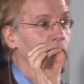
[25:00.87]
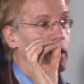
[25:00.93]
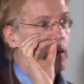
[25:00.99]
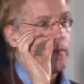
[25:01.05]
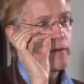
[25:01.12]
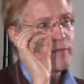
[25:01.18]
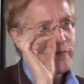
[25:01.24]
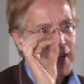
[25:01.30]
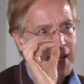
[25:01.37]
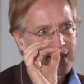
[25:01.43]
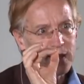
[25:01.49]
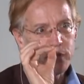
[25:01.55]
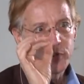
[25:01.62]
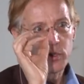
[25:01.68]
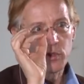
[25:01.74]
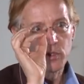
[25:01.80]
In fact,
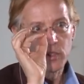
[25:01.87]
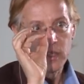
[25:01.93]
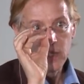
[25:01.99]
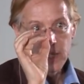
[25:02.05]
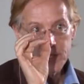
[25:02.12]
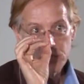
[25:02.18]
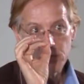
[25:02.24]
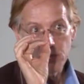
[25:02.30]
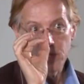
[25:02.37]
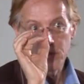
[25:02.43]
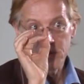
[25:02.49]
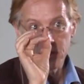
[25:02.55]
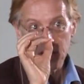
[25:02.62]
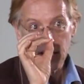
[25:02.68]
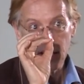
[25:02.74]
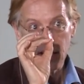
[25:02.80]
if you literally
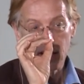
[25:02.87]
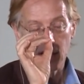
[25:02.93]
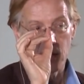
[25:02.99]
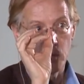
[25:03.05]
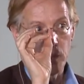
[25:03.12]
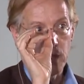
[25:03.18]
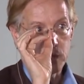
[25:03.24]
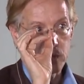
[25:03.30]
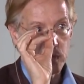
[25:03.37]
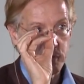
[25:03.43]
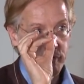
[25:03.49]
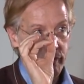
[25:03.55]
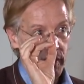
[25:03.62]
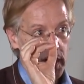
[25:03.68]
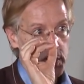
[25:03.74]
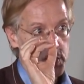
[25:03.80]
think about a
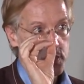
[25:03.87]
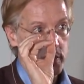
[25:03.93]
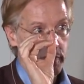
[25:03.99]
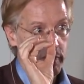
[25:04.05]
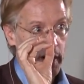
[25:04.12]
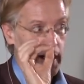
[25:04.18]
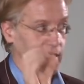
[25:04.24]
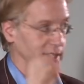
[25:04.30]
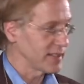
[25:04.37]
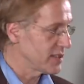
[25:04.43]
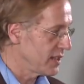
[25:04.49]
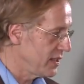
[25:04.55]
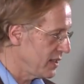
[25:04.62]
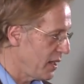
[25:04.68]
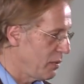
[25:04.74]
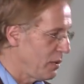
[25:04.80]
flash of light,
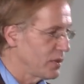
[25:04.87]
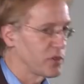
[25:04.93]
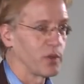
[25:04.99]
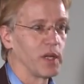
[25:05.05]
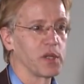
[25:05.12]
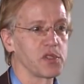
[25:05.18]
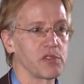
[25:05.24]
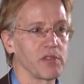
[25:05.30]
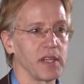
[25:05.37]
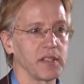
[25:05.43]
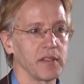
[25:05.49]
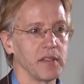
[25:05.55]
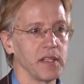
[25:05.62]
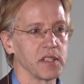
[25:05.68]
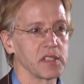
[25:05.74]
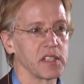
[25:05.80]
and I want to
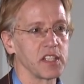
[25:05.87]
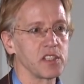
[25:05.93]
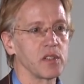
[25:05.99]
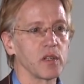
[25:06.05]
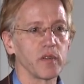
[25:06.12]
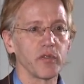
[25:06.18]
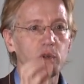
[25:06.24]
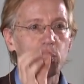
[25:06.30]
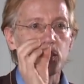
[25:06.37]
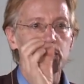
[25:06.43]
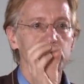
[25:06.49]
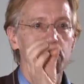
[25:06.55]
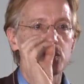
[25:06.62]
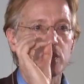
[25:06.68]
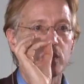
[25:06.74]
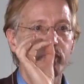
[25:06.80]
illustrate this, it's not, of course,
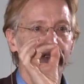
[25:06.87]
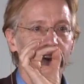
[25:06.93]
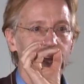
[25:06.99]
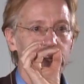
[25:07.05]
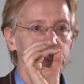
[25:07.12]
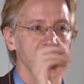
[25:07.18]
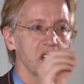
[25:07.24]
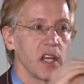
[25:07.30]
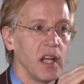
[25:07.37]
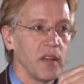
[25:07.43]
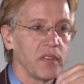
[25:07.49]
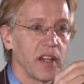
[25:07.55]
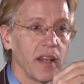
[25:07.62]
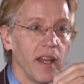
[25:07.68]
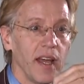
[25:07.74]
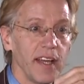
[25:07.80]
just a flash.
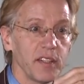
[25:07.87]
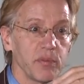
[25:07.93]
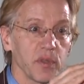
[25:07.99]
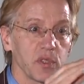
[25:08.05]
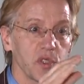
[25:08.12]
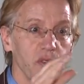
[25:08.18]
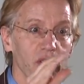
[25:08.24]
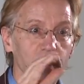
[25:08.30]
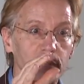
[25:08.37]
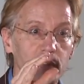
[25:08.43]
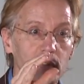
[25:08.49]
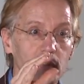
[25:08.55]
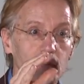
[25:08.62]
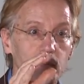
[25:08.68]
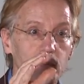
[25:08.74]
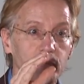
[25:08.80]
The light will travel.
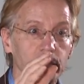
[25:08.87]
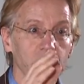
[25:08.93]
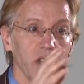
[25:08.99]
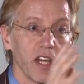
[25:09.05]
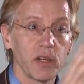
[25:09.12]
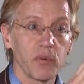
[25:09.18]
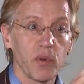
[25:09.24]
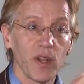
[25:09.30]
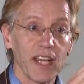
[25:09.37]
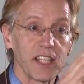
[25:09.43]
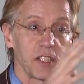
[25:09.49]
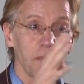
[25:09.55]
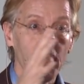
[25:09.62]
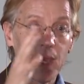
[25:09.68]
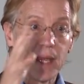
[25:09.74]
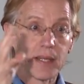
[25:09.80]
It will
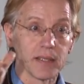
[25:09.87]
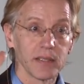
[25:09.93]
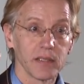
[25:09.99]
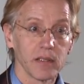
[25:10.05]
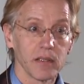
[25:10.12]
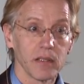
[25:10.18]
expand.